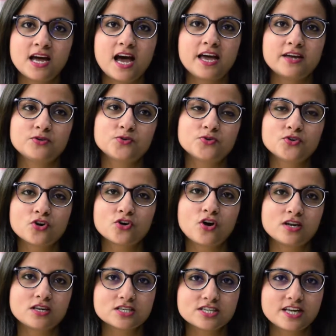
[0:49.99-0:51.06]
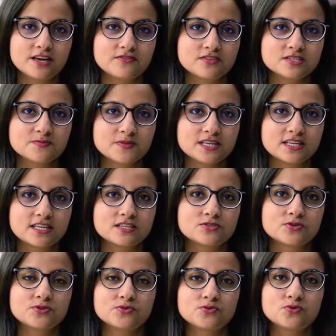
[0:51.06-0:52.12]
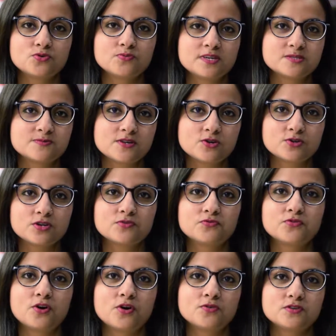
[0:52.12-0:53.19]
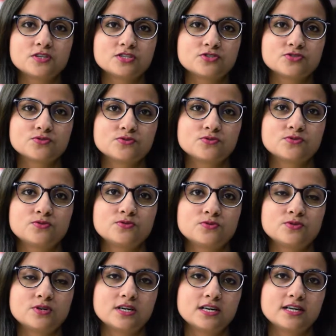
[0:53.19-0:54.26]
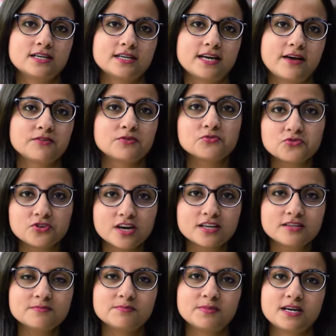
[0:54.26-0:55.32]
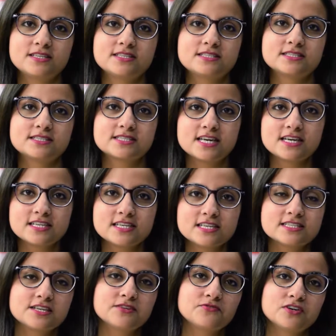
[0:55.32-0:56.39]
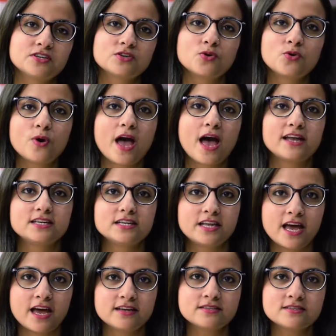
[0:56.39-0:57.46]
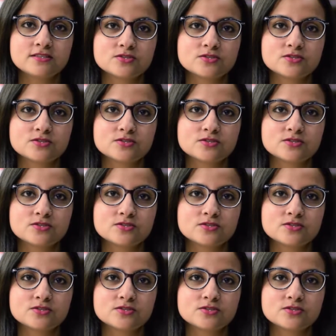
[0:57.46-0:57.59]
I know your college life is beginning, so you must be looking forward to having fun, but studies and fun go hand in hand.